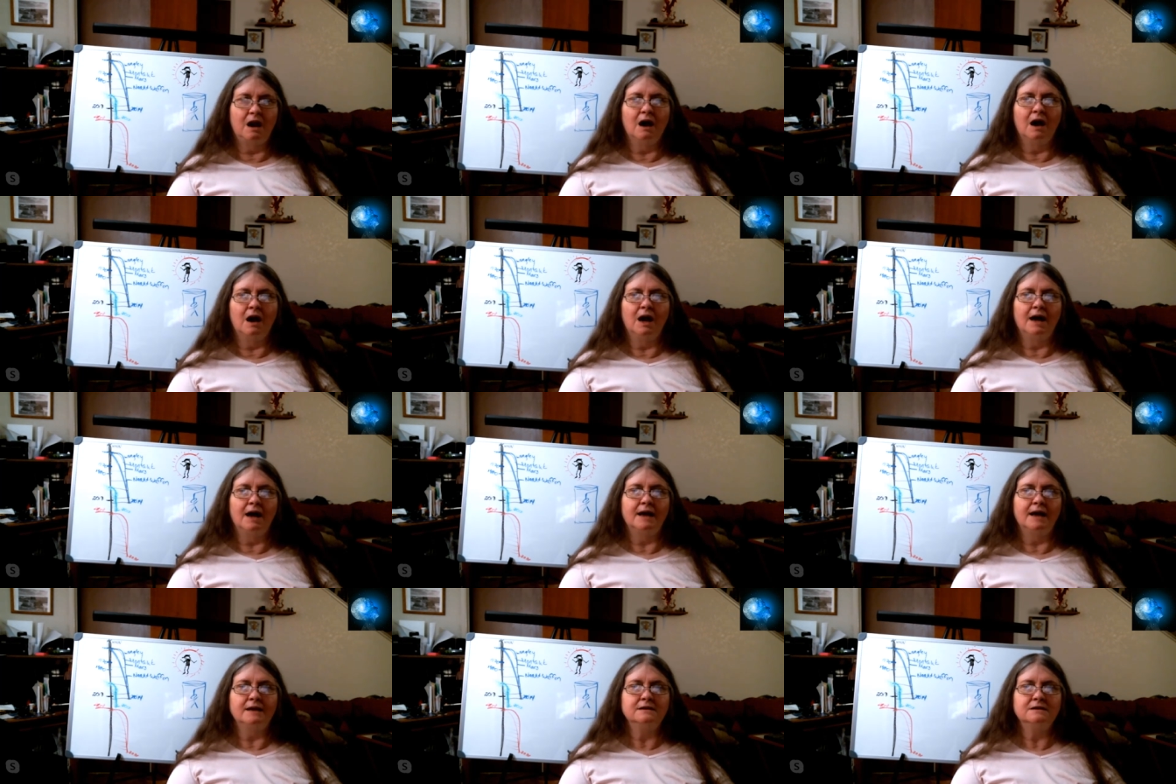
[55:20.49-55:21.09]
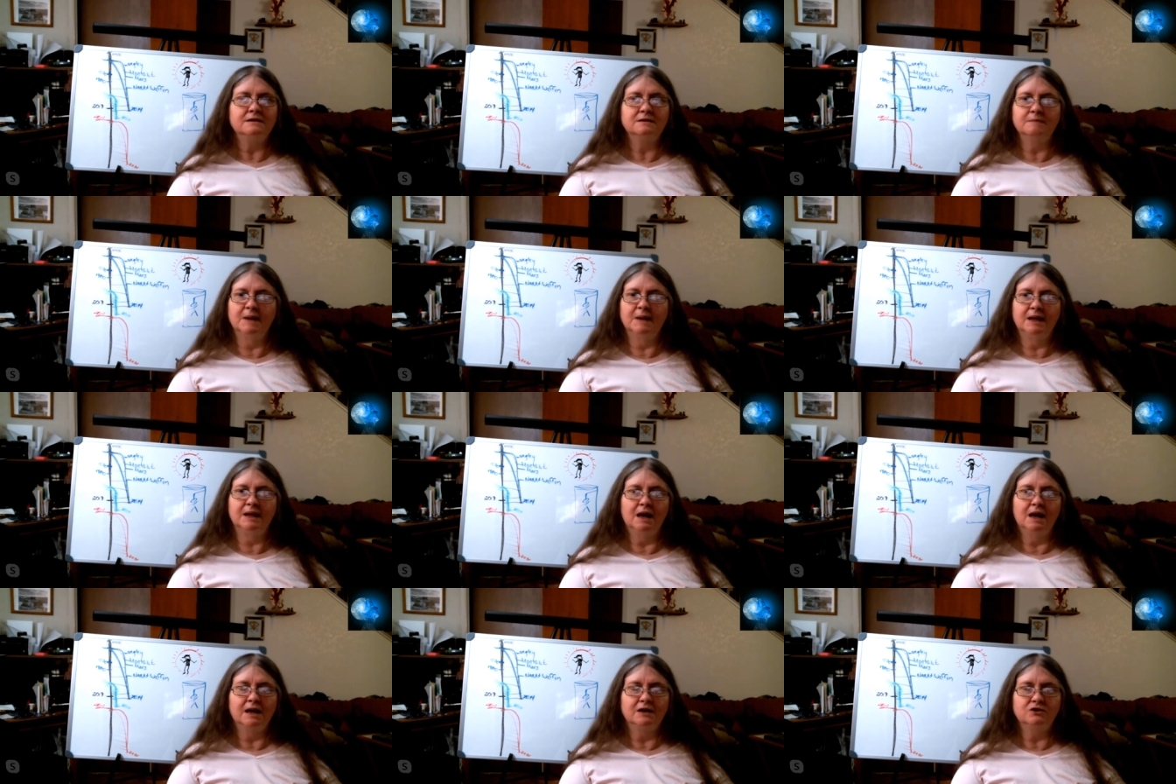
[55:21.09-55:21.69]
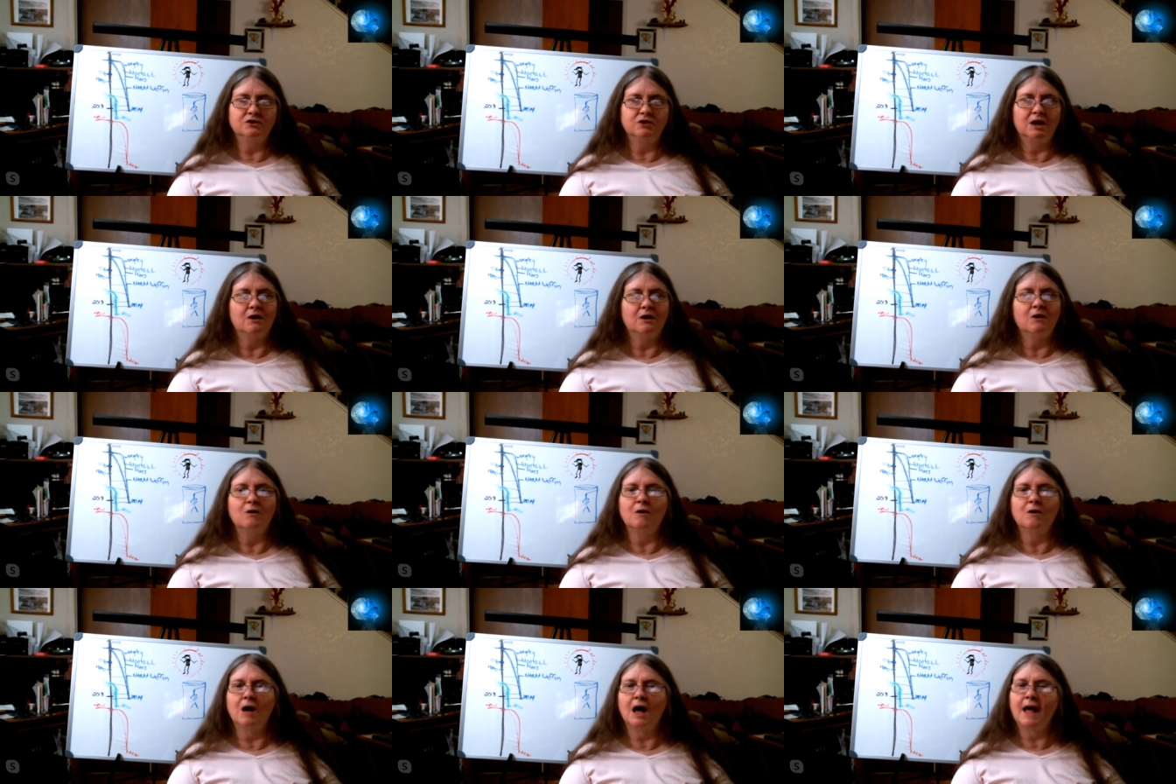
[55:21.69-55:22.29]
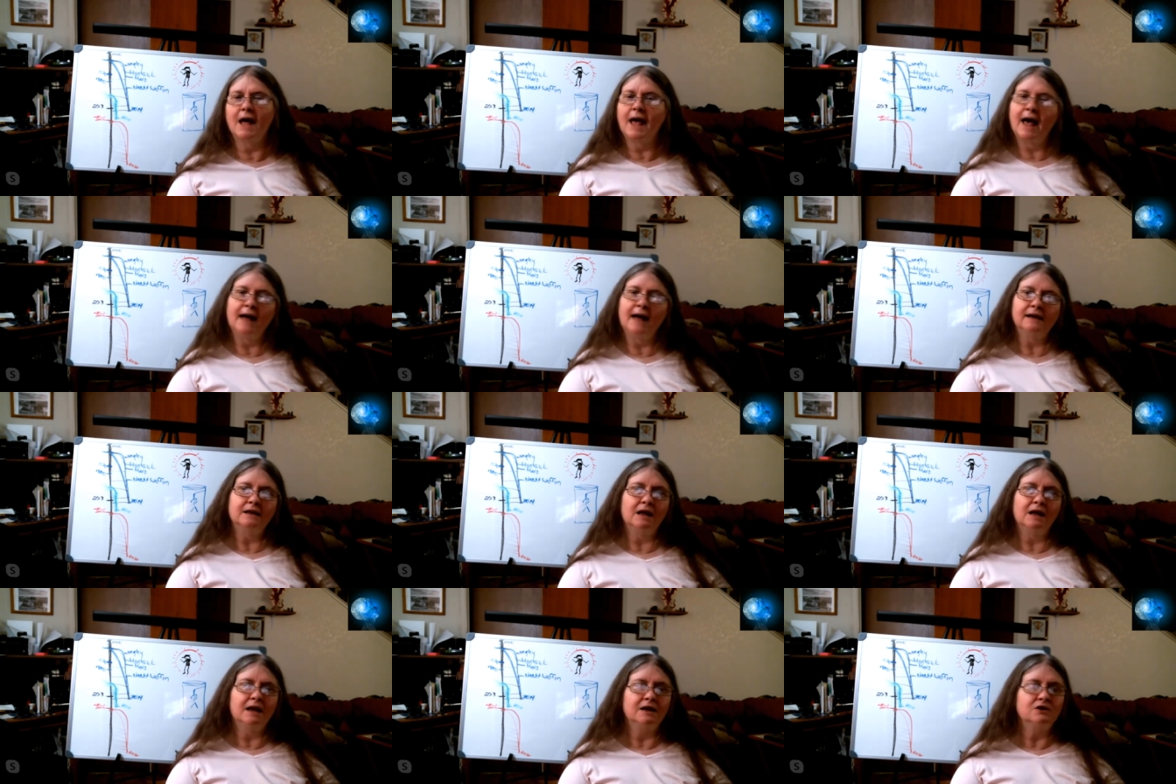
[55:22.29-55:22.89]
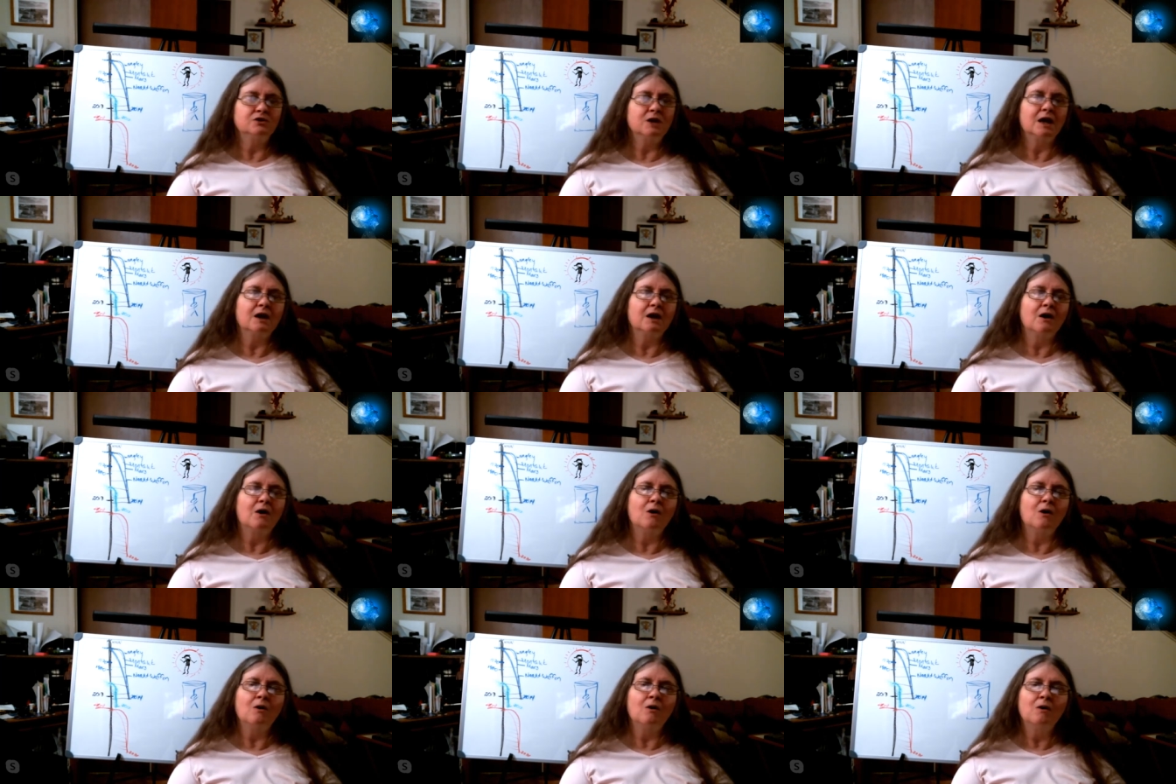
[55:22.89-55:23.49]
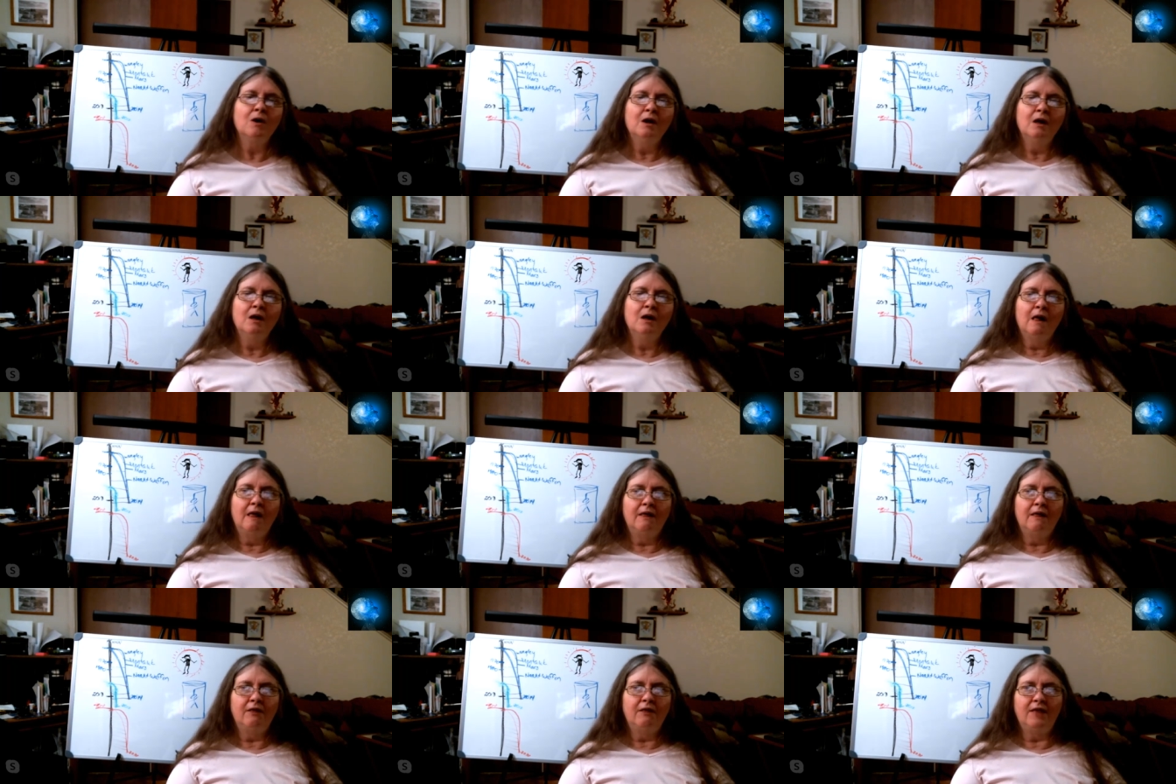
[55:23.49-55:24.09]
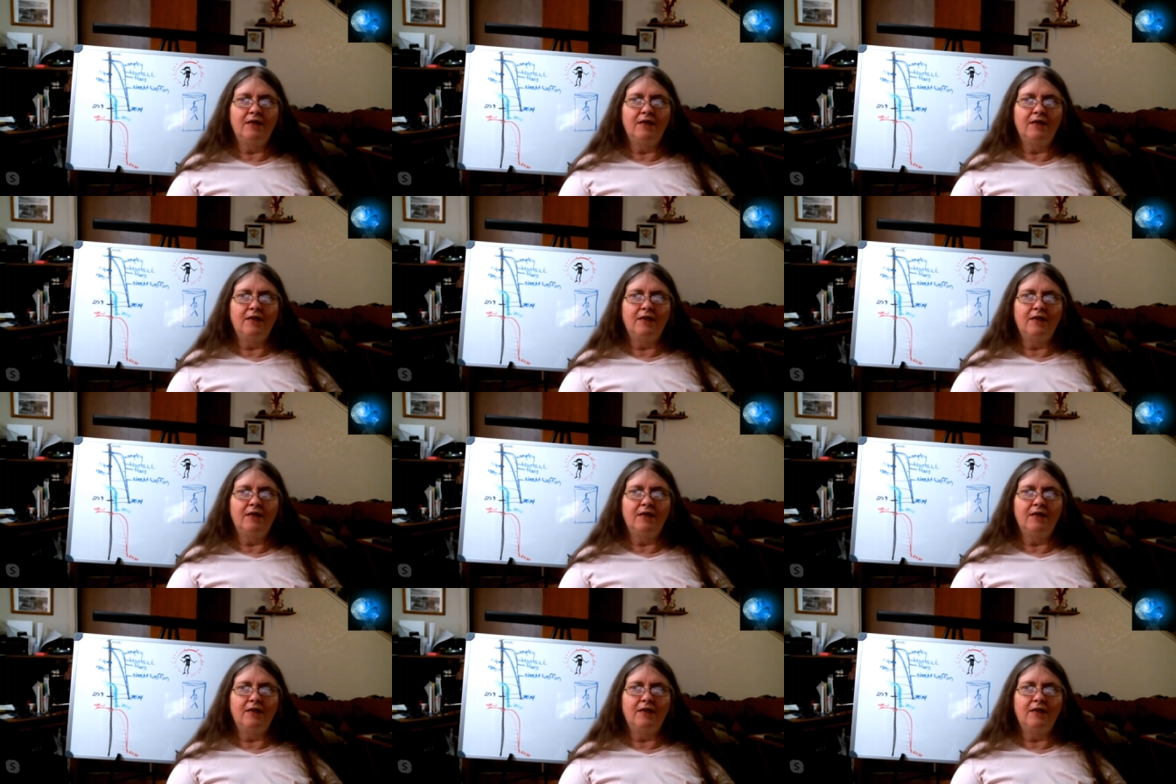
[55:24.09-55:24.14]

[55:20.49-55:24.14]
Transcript: that I smell like a Draco, I act like a Draco,